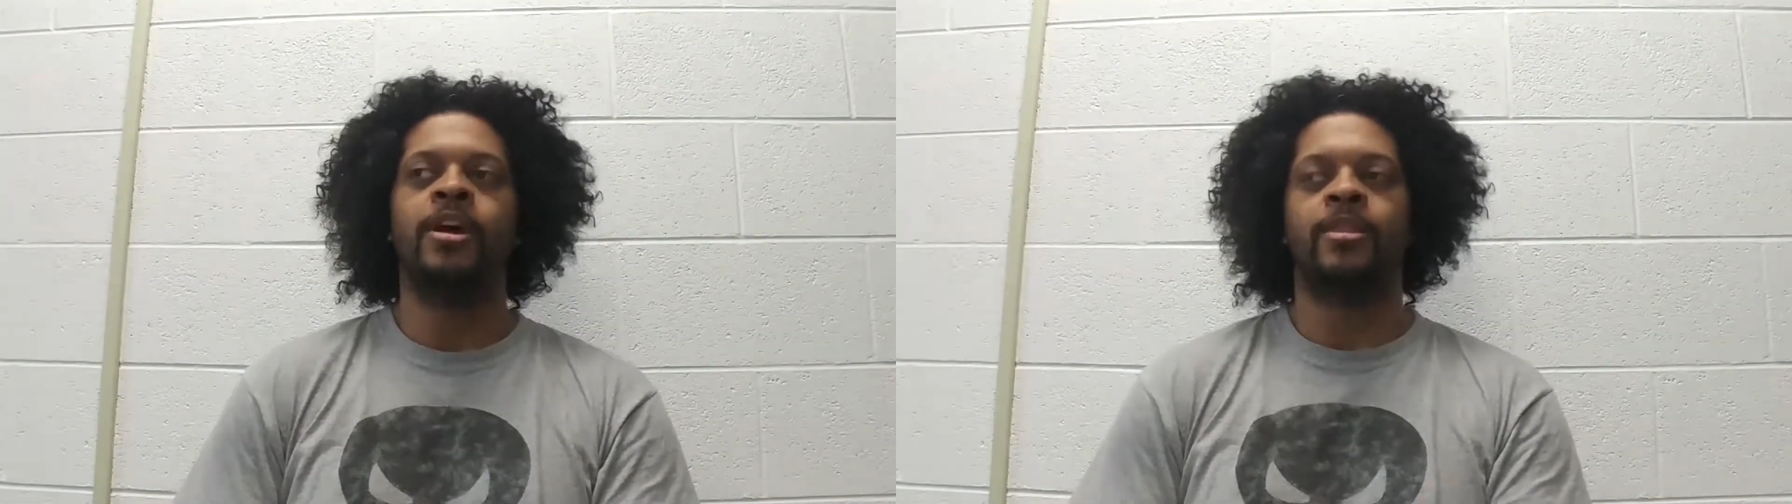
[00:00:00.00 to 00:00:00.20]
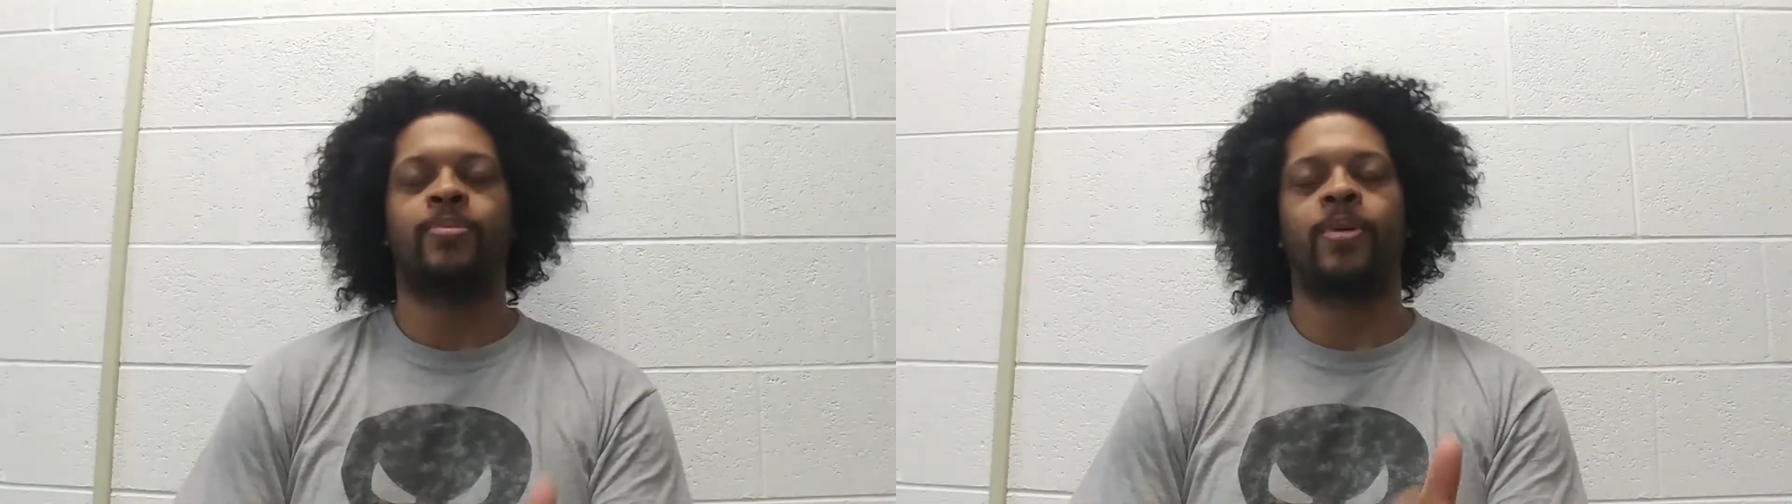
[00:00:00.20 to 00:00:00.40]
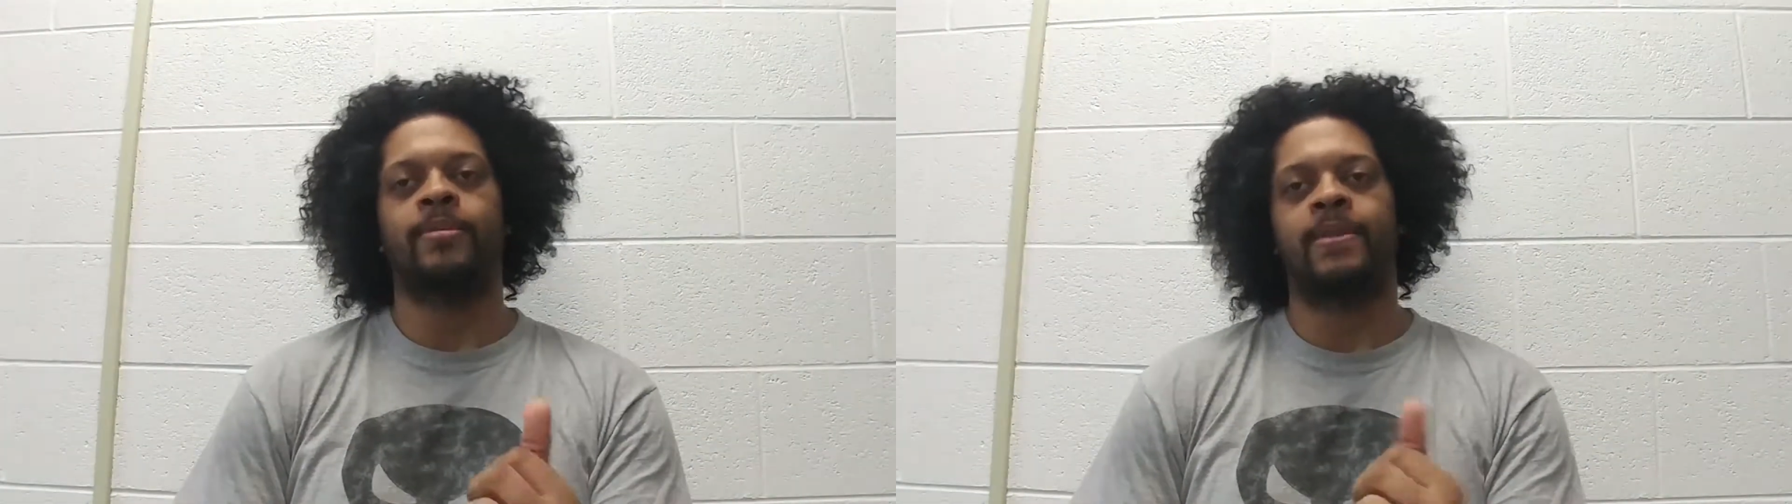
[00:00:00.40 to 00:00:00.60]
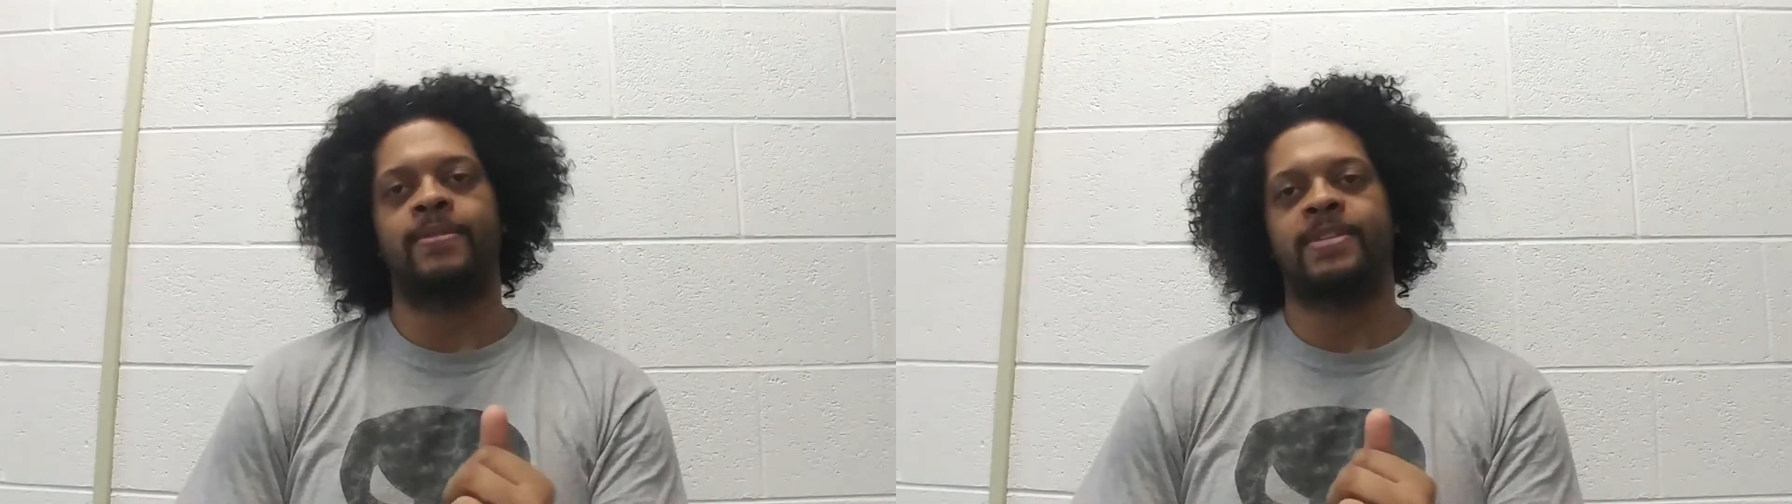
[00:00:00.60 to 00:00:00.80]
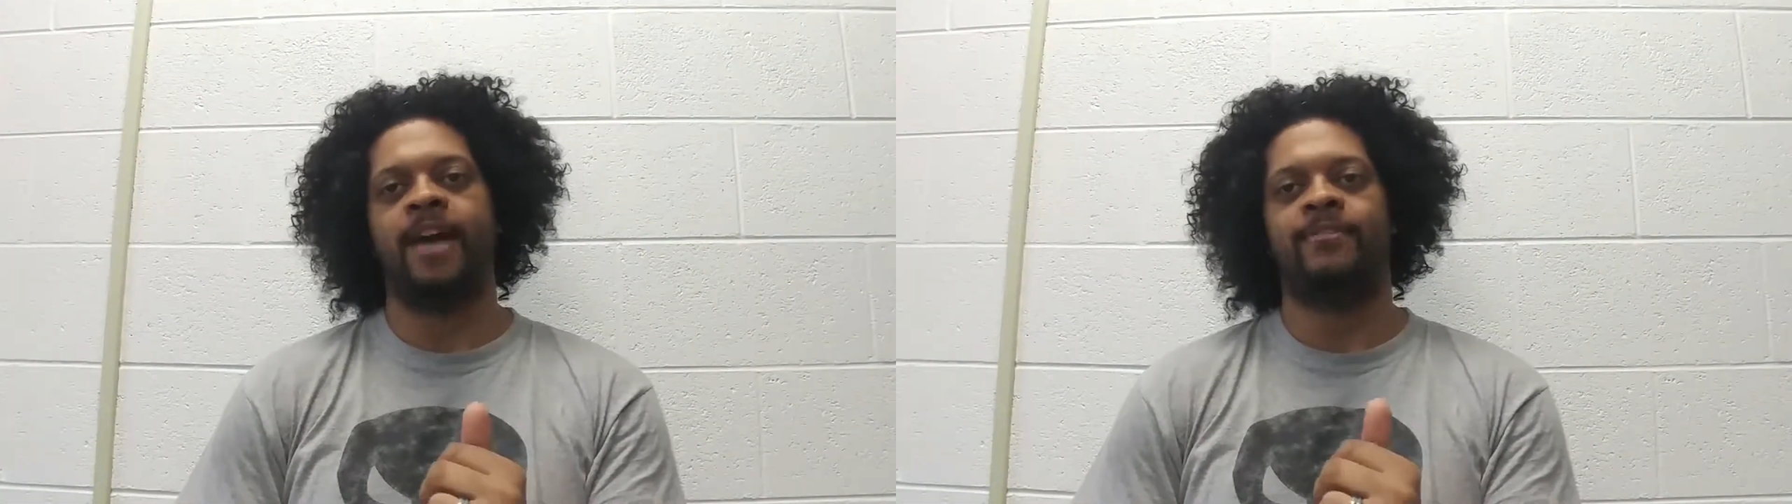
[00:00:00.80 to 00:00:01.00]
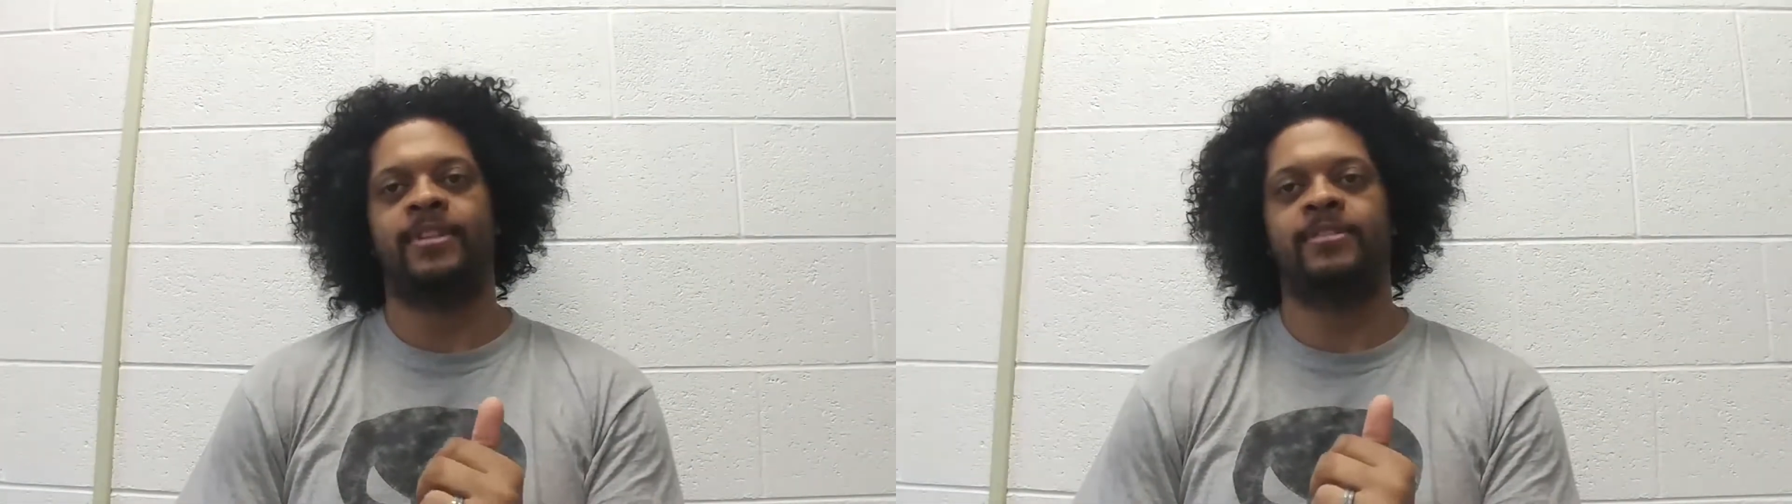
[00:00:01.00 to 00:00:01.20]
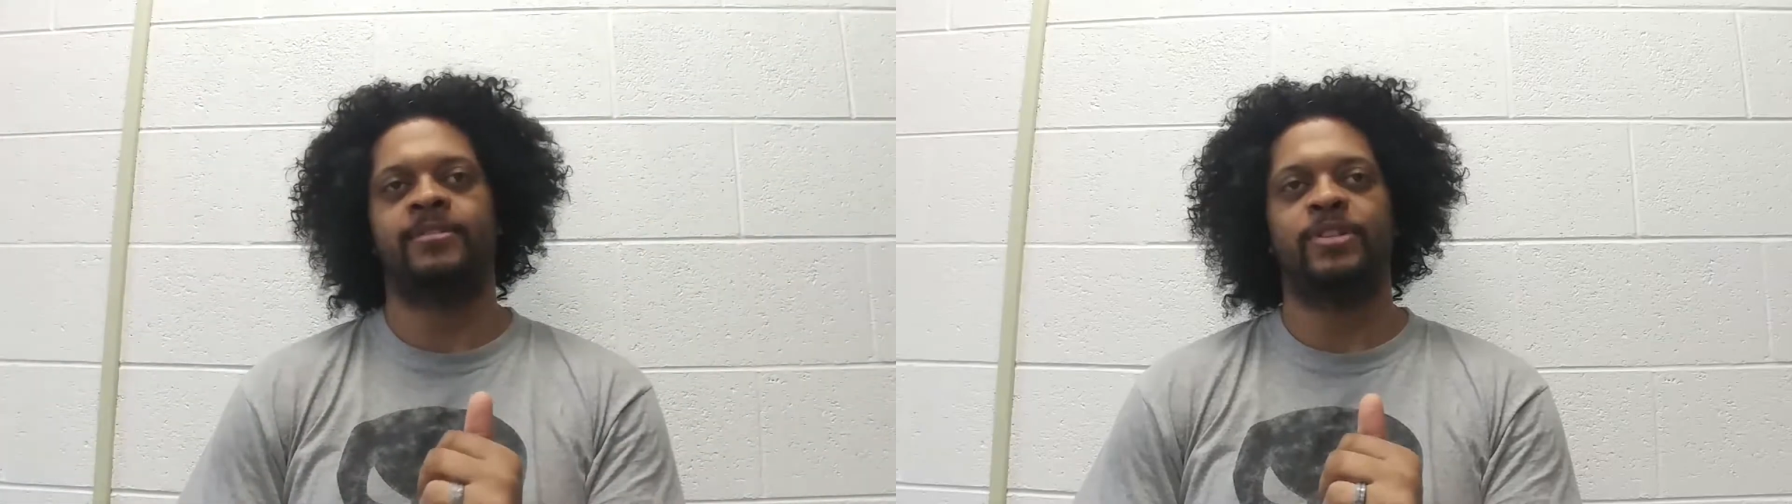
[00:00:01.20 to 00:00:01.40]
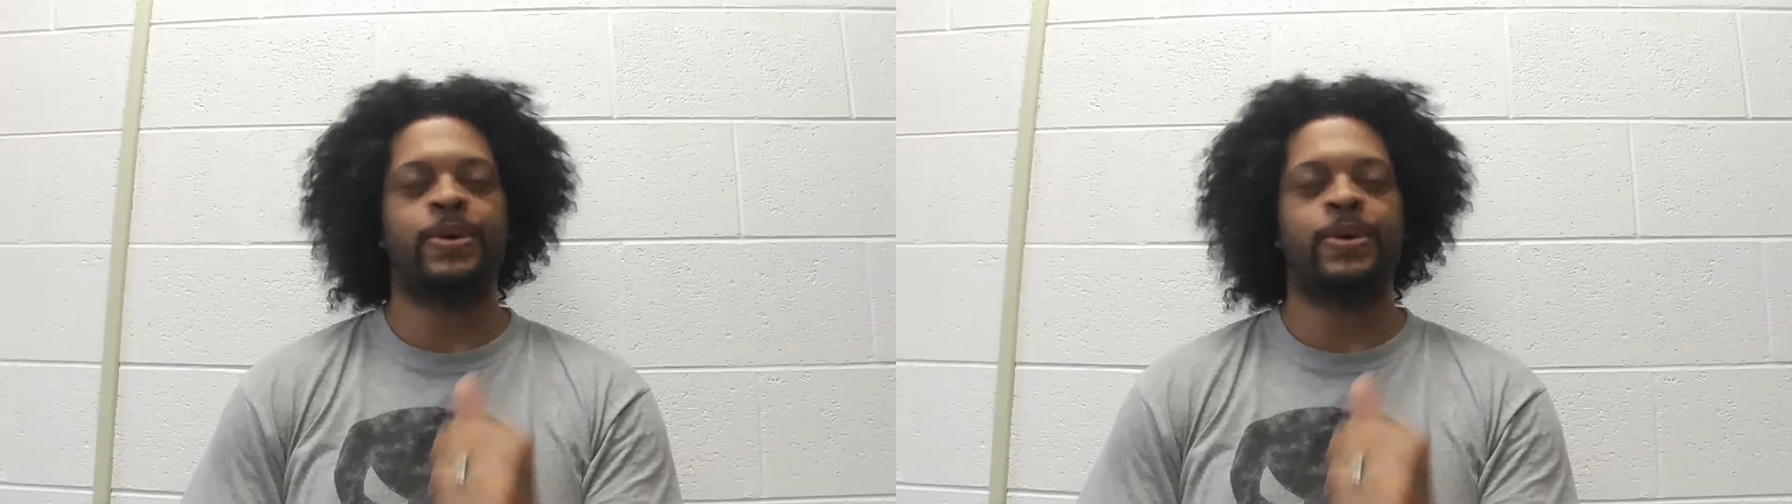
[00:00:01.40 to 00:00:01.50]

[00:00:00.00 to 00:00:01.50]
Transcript: the problem I was having